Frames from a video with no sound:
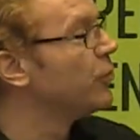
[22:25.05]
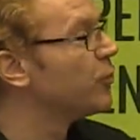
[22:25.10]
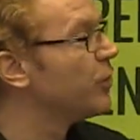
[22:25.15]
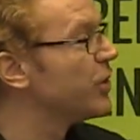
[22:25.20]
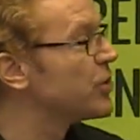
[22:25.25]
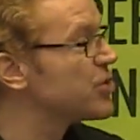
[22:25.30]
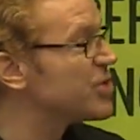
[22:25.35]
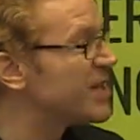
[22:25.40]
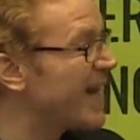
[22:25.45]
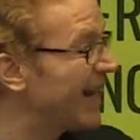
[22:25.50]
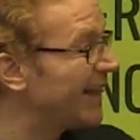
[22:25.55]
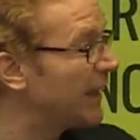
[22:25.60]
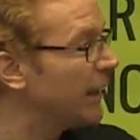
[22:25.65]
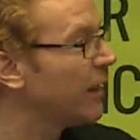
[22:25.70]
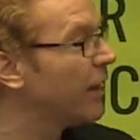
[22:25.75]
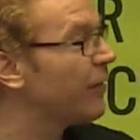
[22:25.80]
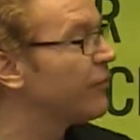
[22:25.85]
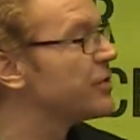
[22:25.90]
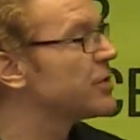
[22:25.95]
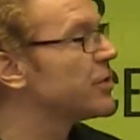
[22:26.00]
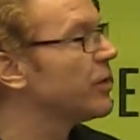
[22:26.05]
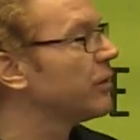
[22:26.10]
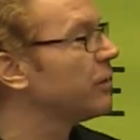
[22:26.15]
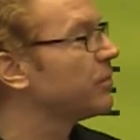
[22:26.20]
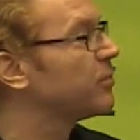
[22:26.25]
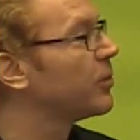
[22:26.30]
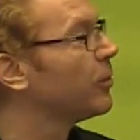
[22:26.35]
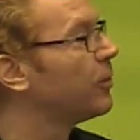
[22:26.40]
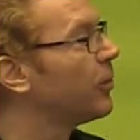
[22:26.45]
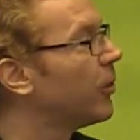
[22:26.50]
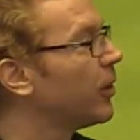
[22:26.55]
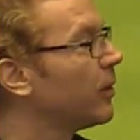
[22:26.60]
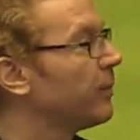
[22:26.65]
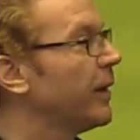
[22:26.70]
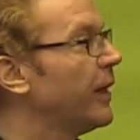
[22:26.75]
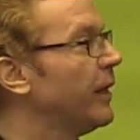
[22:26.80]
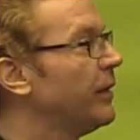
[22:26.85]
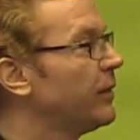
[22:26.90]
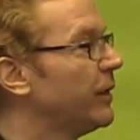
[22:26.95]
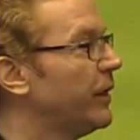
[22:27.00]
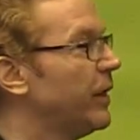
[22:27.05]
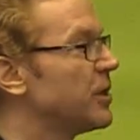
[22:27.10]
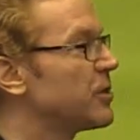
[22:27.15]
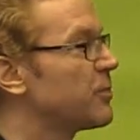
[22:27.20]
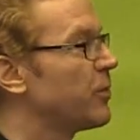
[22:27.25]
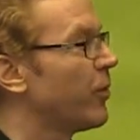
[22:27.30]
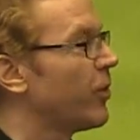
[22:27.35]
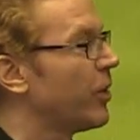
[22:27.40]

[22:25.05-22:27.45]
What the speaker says: which sadly enough is not supported by Internet Explorer,